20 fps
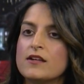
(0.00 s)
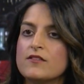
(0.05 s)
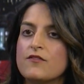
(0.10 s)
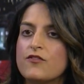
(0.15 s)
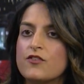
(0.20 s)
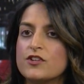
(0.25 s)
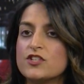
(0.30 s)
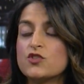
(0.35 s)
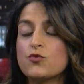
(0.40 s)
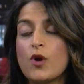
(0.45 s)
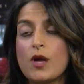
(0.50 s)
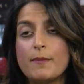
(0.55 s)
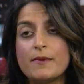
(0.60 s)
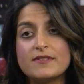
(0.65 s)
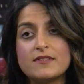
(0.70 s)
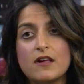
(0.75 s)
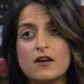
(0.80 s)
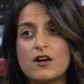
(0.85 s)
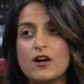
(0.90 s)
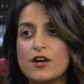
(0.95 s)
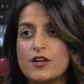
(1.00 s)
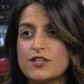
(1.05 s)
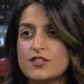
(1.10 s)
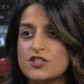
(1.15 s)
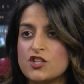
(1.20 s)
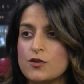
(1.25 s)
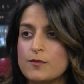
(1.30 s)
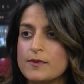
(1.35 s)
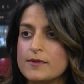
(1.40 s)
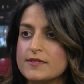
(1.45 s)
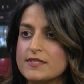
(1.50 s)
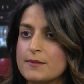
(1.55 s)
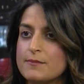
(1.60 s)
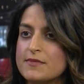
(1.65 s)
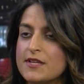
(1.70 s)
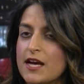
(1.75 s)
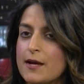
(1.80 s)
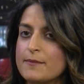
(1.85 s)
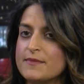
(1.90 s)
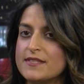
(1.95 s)
For squamous cell carcinoma,
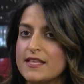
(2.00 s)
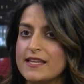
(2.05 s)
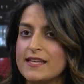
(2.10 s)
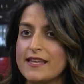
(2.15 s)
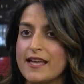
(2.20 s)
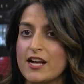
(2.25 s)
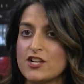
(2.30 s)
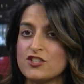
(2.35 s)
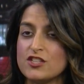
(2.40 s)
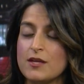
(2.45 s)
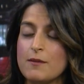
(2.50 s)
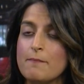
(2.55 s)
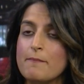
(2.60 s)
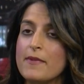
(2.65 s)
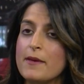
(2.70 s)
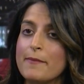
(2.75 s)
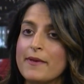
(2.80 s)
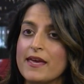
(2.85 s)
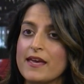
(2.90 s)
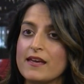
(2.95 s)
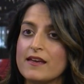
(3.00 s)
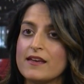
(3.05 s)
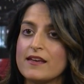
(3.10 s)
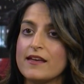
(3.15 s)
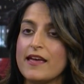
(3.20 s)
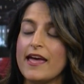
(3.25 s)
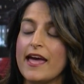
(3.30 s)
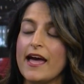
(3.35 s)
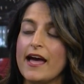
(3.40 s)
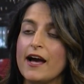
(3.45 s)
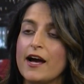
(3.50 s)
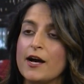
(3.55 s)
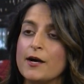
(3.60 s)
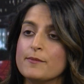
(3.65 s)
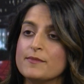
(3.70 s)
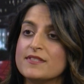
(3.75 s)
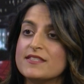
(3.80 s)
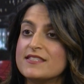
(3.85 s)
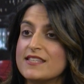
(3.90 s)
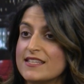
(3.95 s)
sometimes they can actually mimic
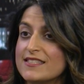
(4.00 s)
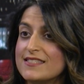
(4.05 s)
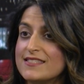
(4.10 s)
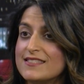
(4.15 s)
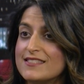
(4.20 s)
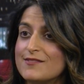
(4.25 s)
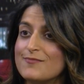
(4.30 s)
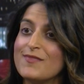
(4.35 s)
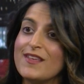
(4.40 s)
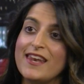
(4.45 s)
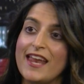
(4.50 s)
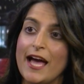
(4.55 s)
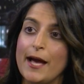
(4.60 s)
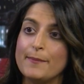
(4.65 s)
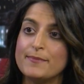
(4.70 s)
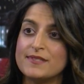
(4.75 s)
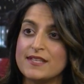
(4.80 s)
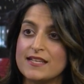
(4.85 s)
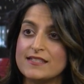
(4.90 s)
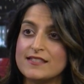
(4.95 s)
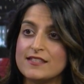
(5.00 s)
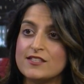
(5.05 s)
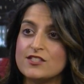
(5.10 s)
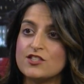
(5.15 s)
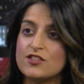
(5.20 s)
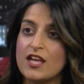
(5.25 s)
cysts and abscesses.